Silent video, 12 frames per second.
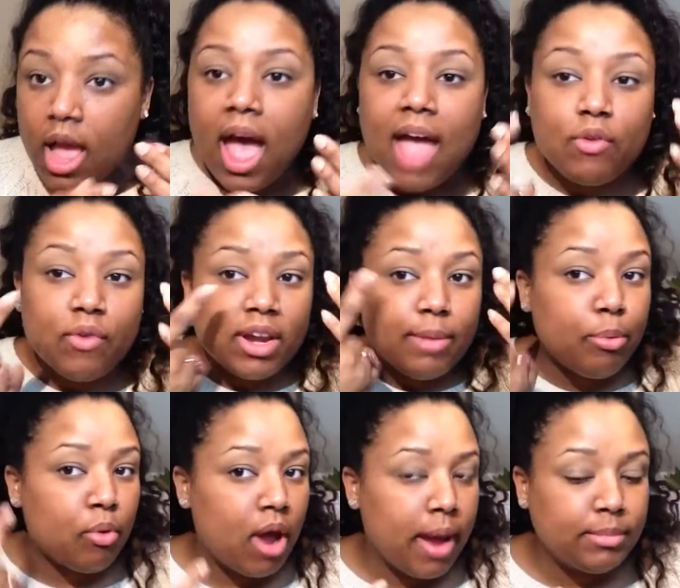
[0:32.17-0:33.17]
I've already
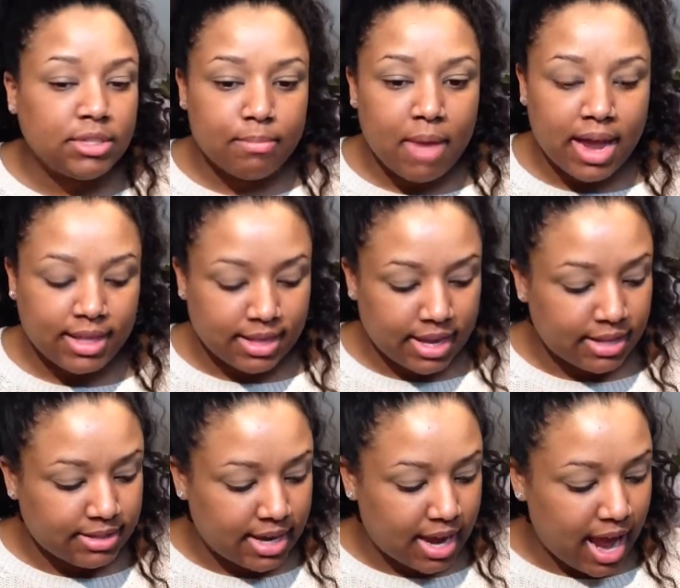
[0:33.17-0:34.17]
primed my
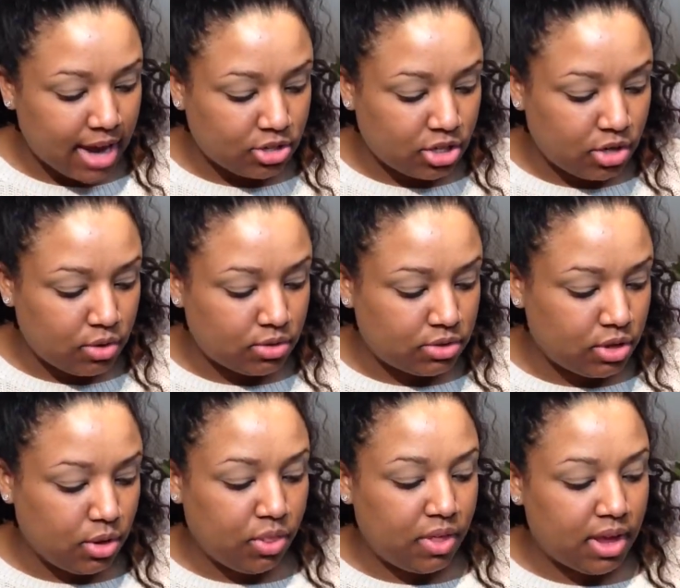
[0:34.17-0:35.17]
lids, and I actually used a
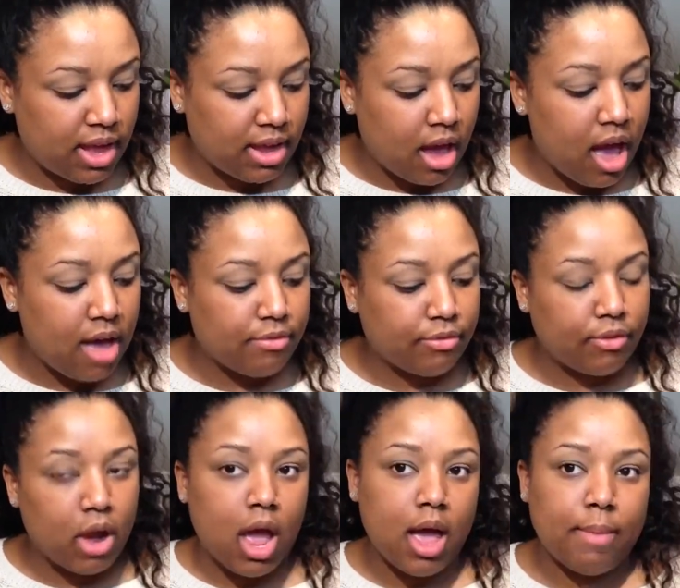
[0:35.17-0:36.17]
new thing I got
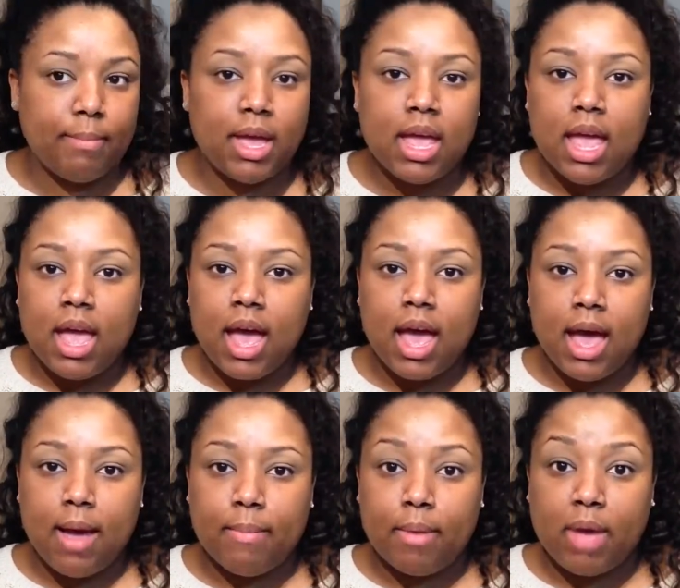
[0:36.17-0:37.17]
from
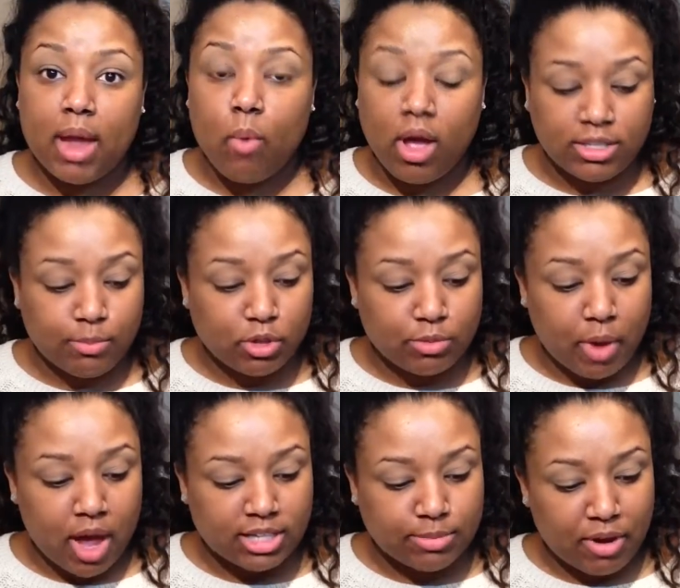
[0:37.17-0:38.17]
my Wantables
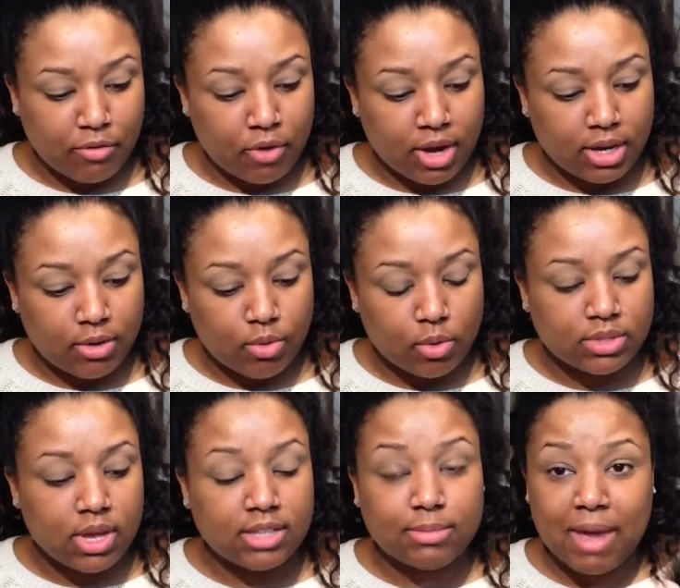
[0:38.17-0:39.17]
box by Frankie Rose
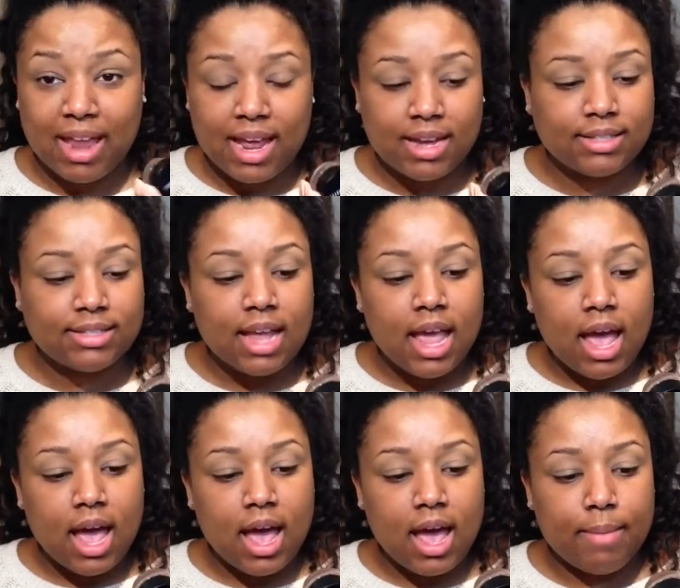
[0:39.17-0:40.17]
Cosmetics.
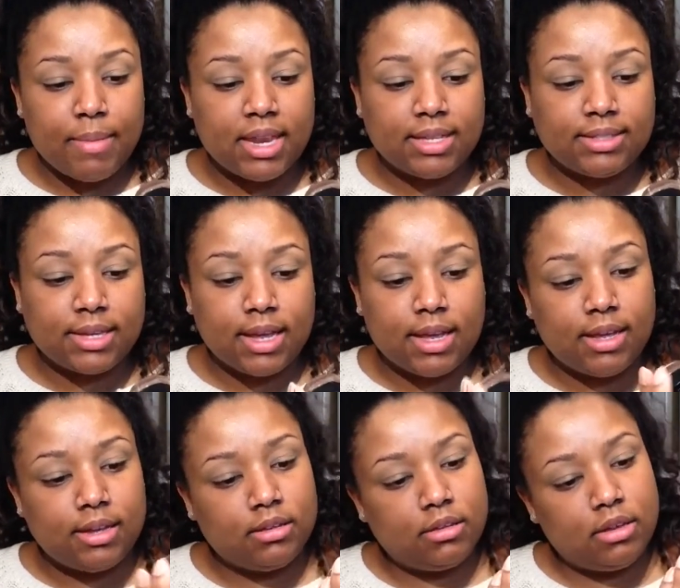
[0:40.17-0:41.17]
It is
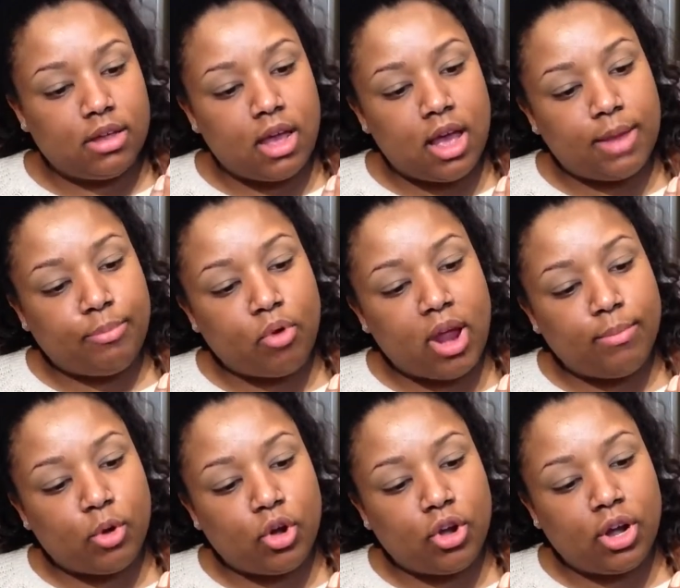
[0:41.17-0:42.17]
a eye
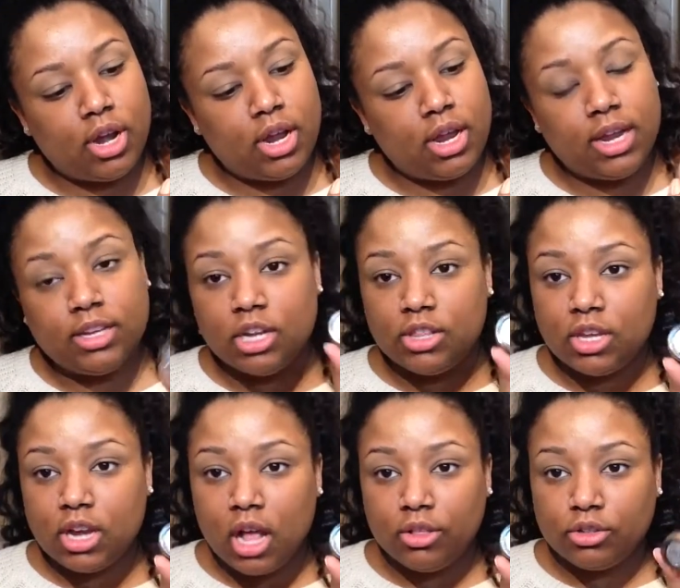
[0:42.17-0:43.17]
primer in the
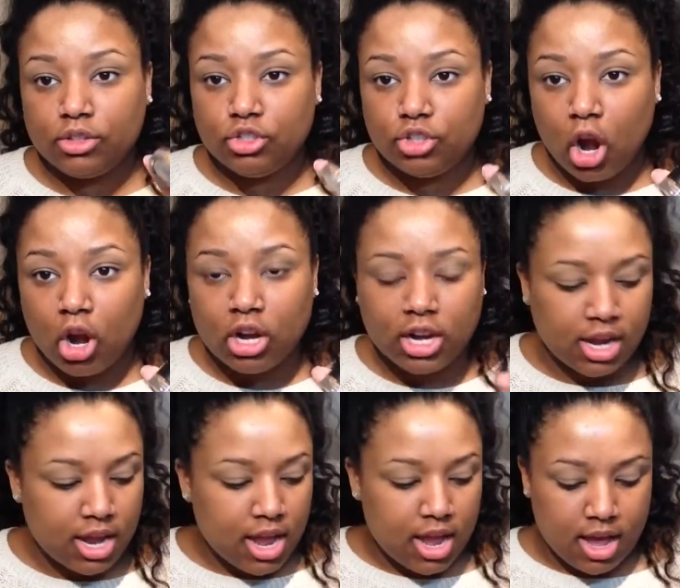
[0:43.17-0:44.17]
color dark.
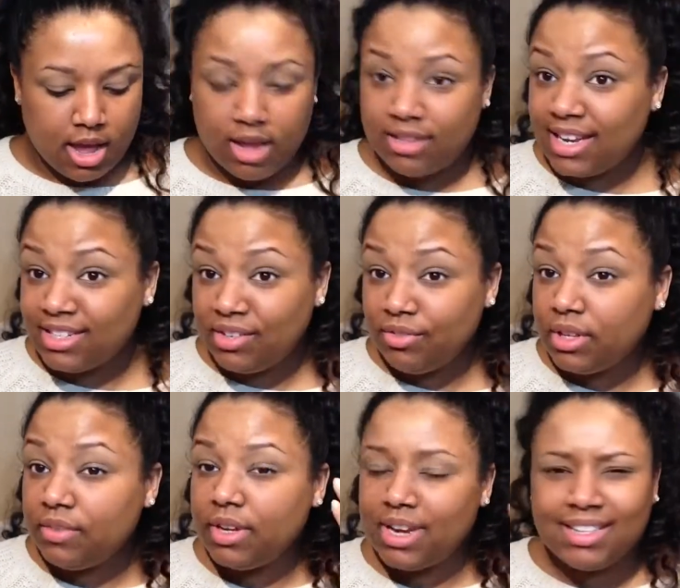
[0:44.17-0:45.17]
It's actually
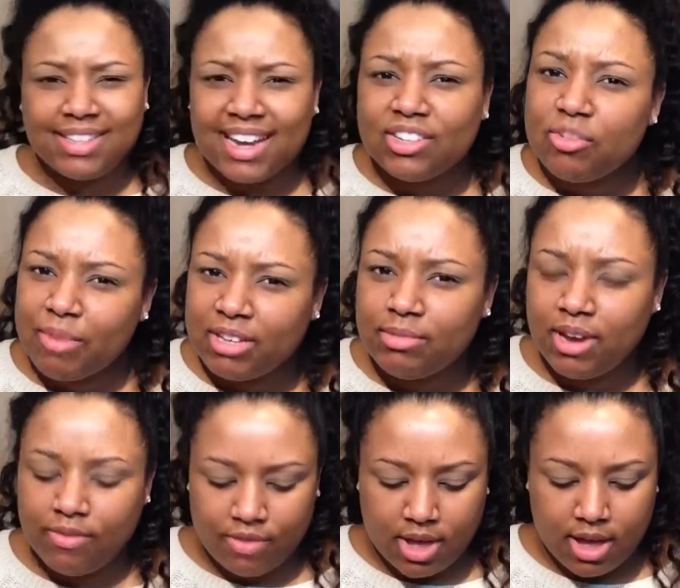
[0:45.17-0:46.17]
really nice. It actually reminds me
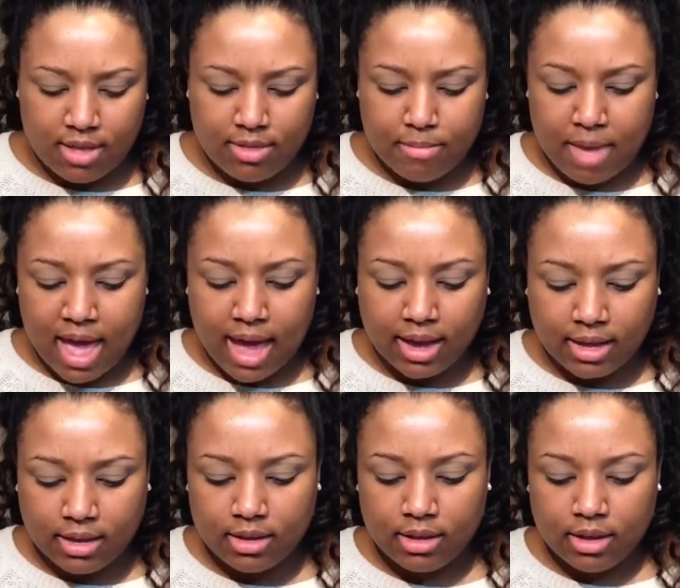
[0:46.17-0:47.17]
of the MAC
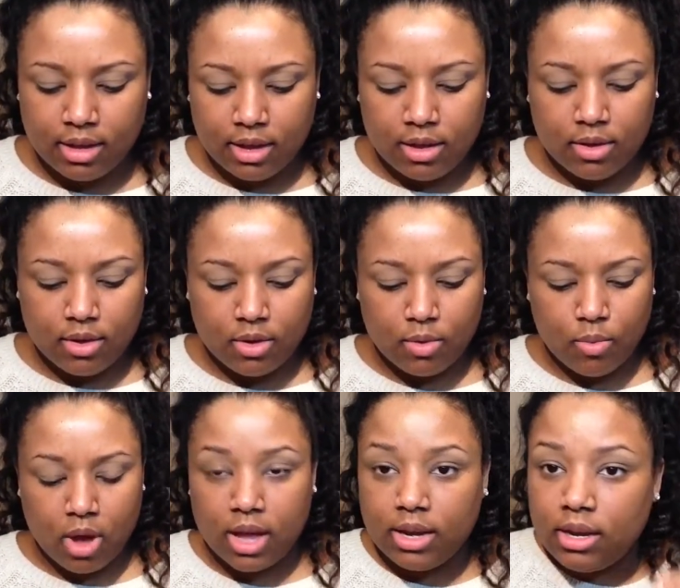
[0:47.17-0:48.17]

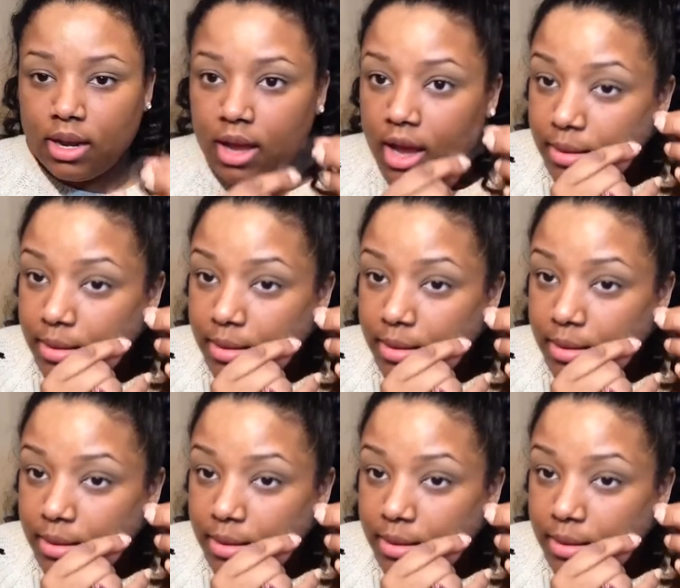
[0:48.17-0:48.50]
one.